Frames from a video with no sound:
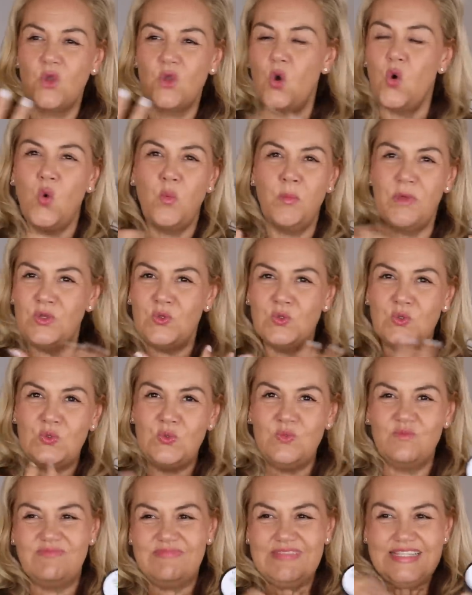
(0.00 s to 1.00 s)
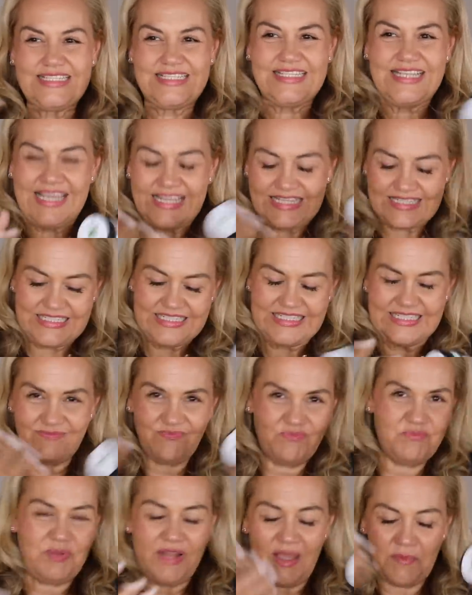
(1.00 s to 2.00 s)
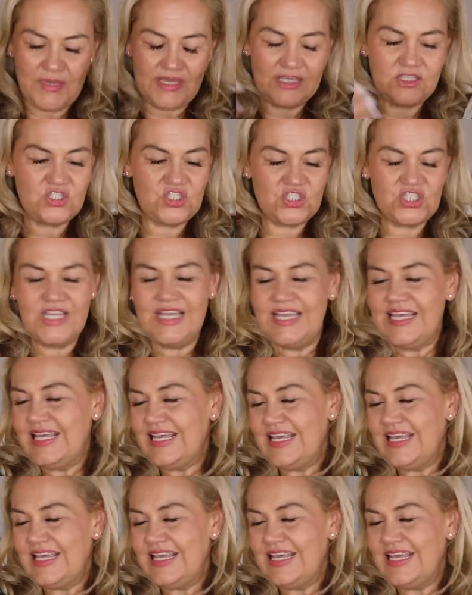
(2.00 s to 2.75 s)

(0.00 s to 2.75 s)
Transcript: hormonal zit, blemish.